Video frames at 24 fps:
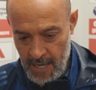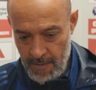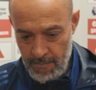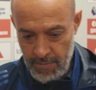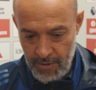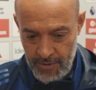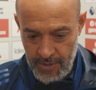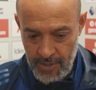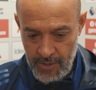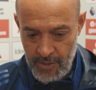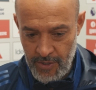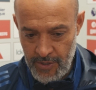
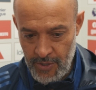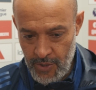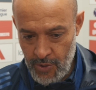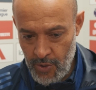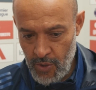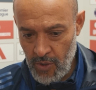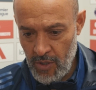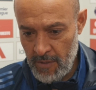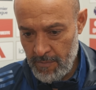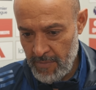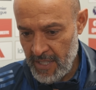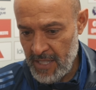able to
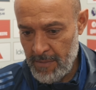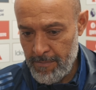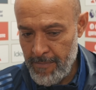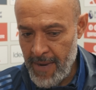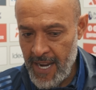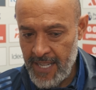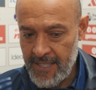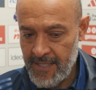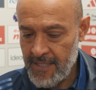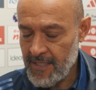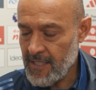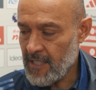control it, but
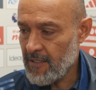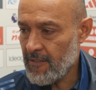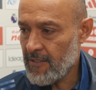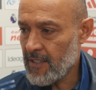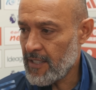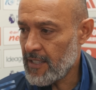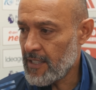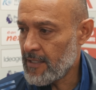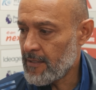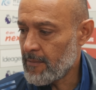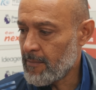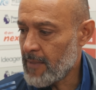Matt
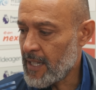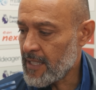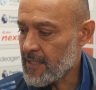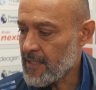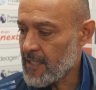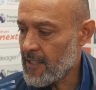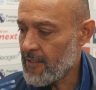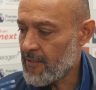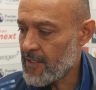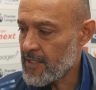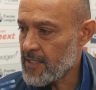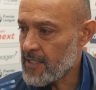
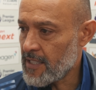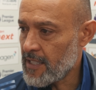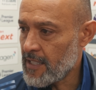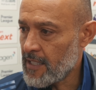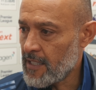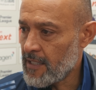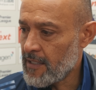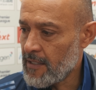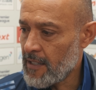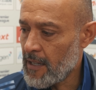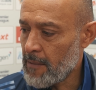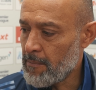gave us
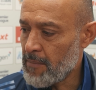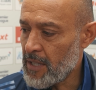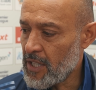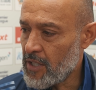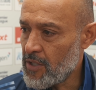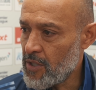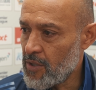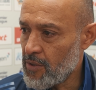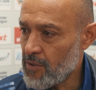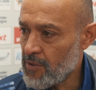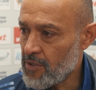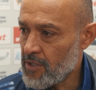a
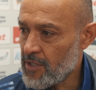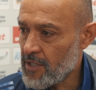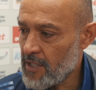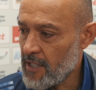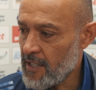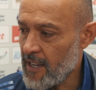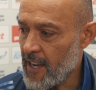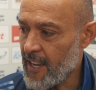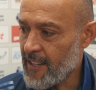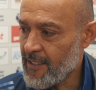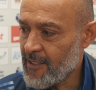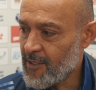big, huge
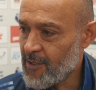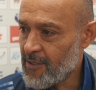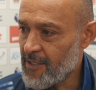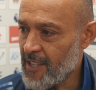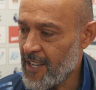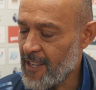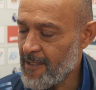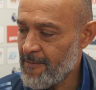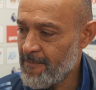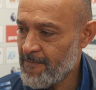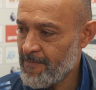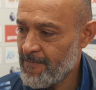end
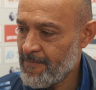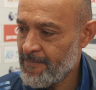today.